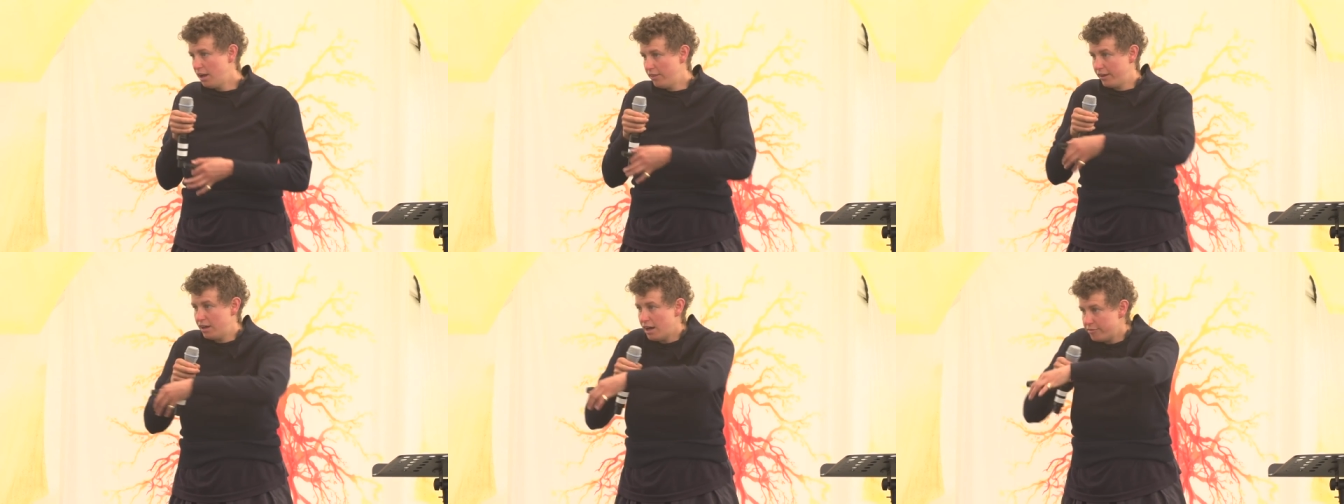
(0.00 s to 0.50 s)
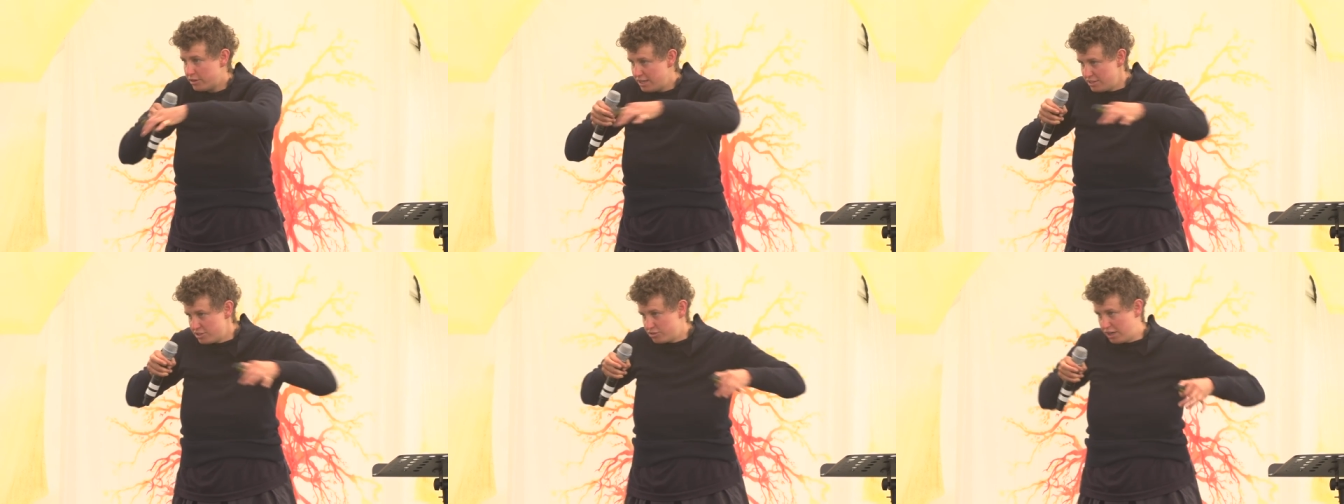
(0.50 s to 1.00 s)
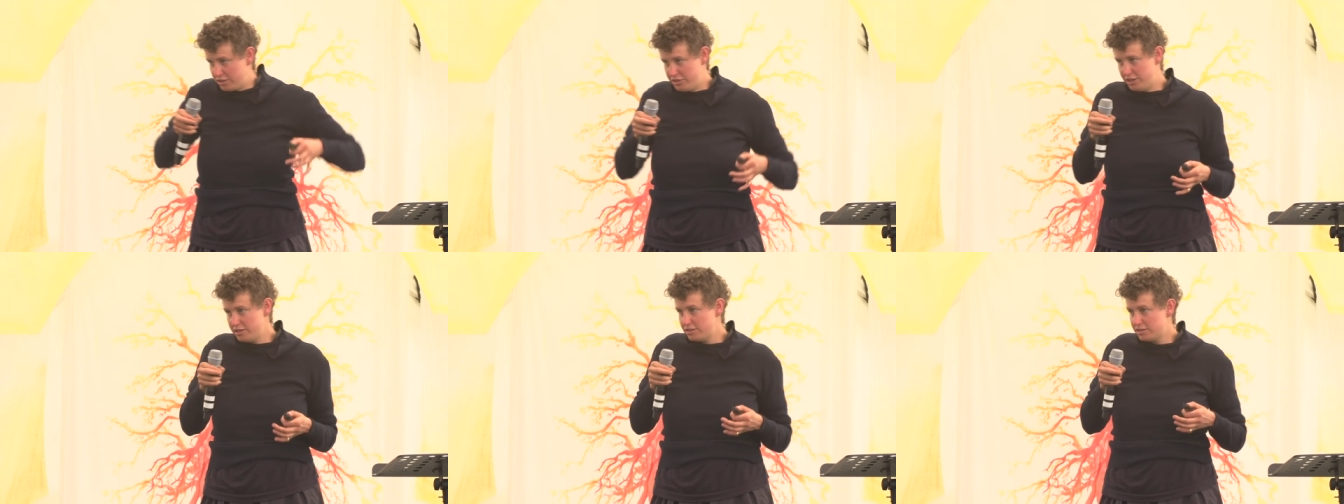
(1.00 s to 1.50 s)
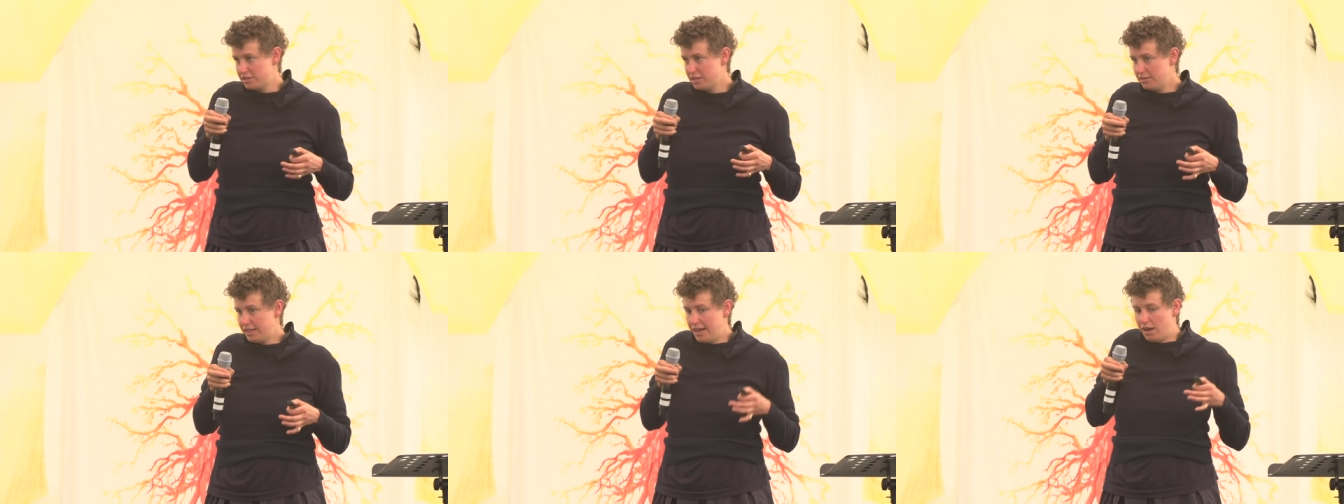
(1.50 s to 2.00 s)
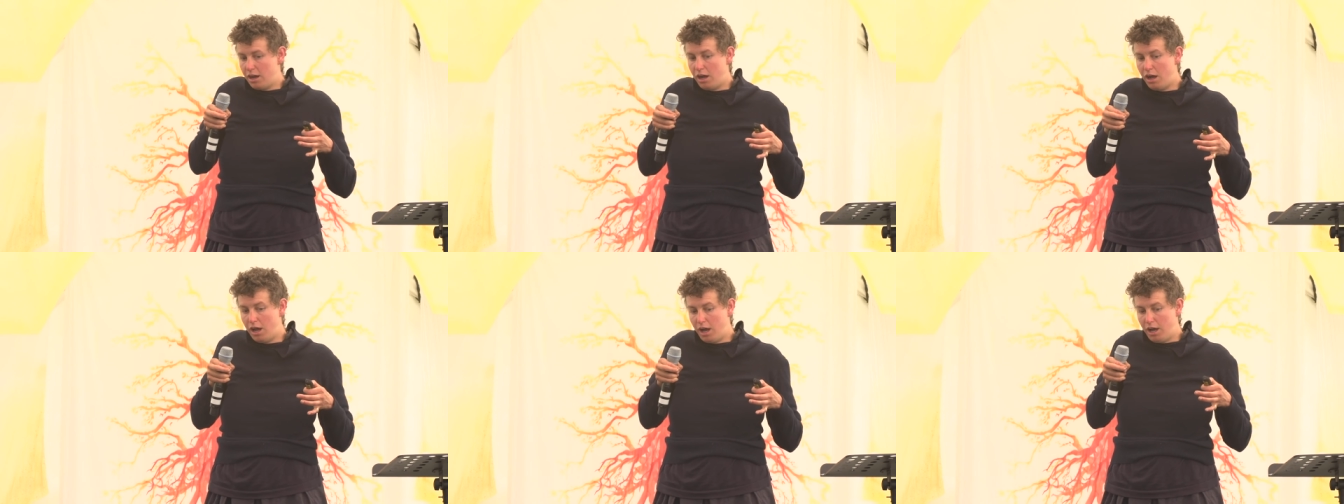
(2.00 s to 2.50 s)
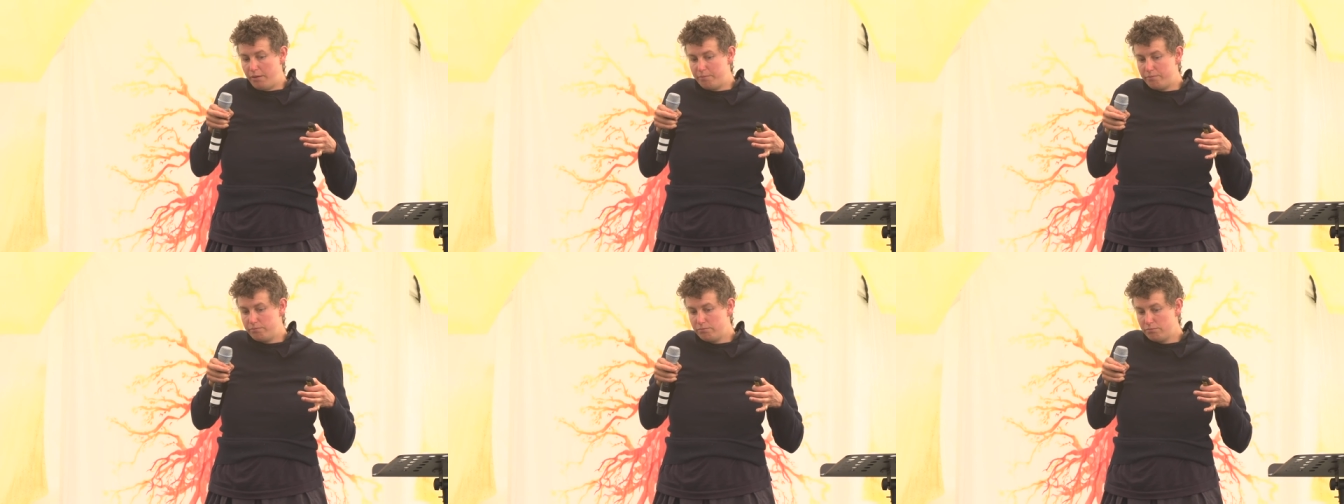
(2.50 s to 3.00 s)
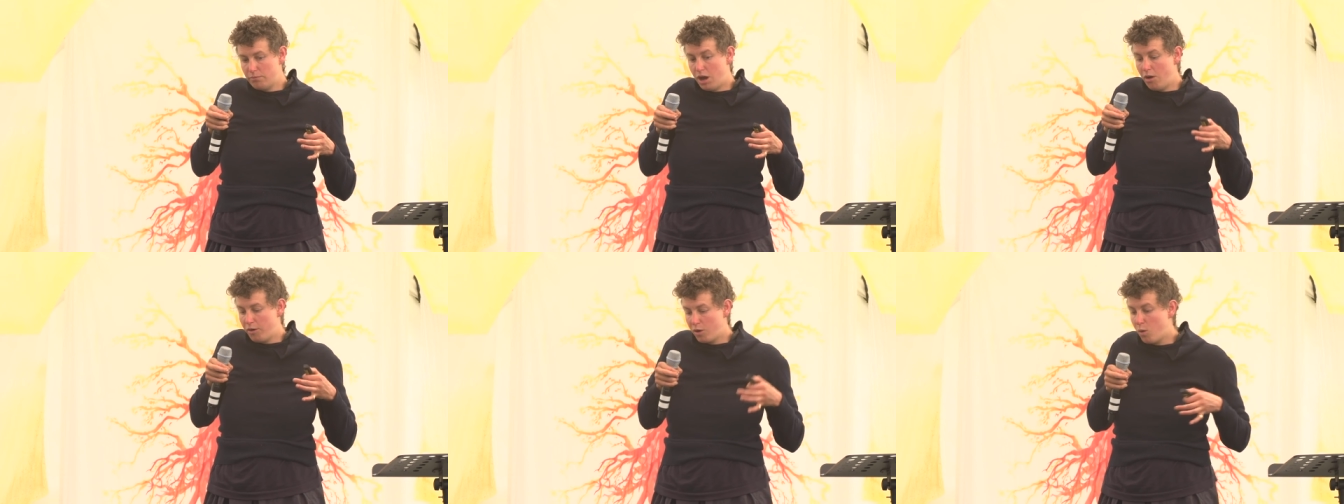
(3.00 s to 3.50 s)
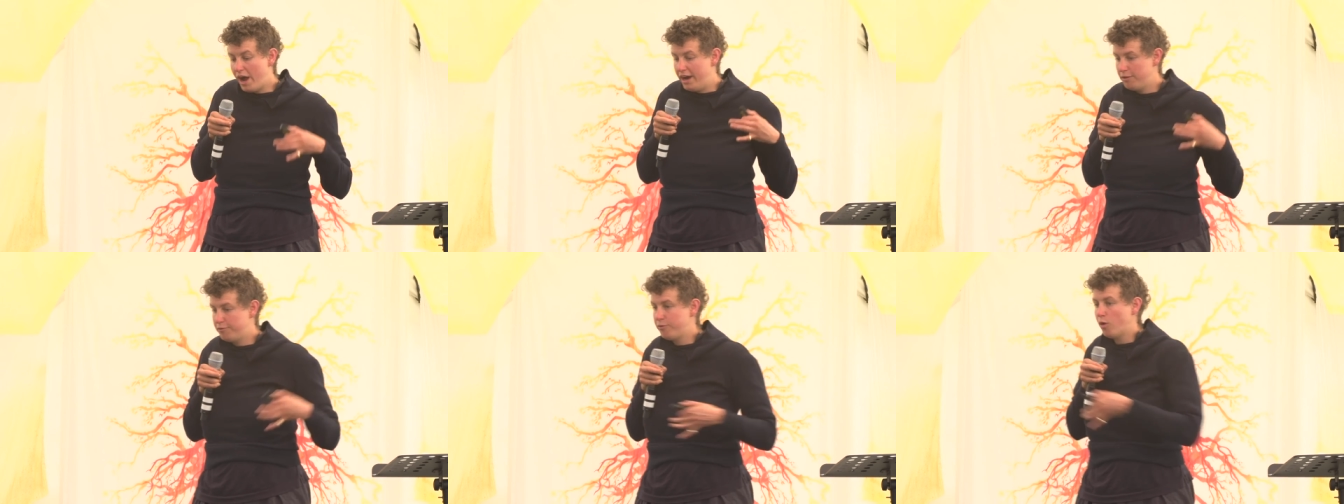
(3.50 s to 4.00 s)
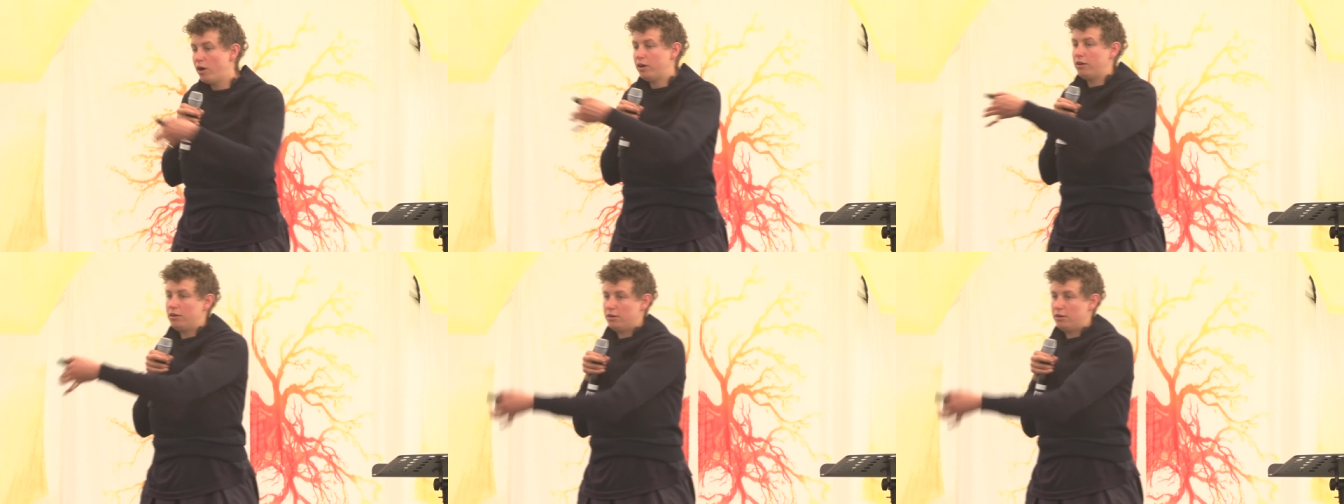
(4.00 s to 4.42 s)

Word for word: the governance structures that um, are required for